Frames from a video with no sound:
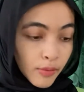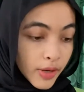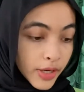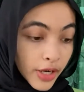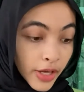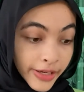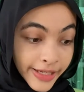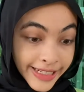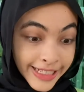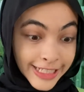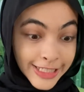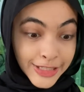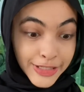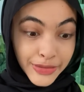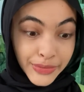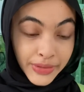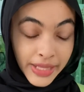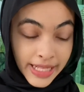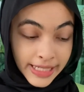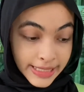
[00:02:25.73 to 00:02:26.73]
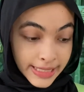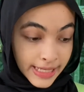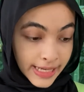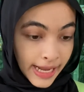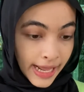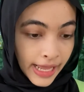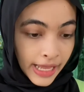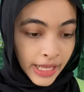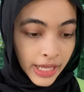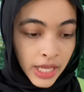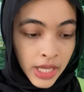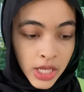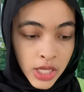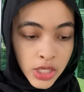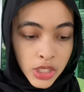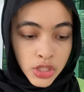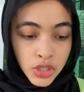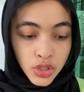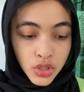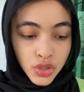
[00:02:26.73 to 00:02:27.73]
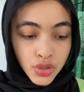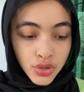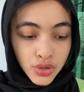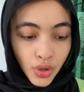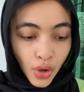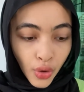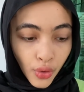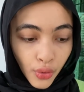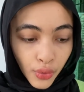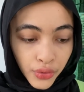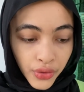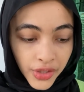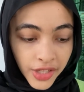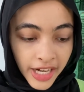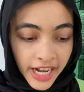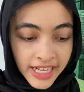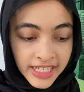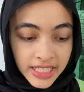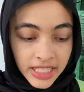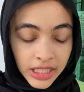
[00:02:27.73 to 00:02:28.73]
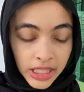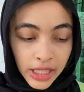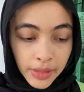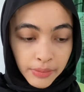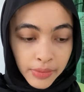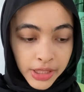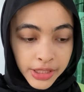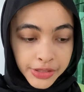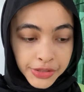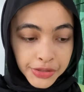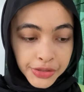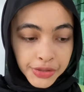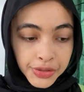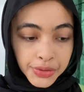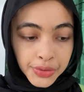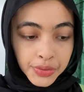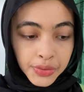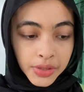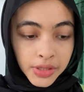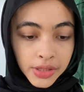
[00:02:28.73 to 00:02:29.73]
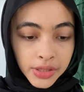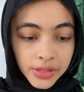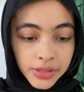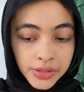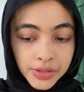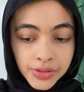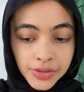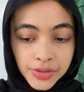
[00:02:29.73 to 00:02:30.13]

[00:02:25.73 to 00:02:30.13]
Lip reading: not gonna do that today. So the next thing I'm gonna do is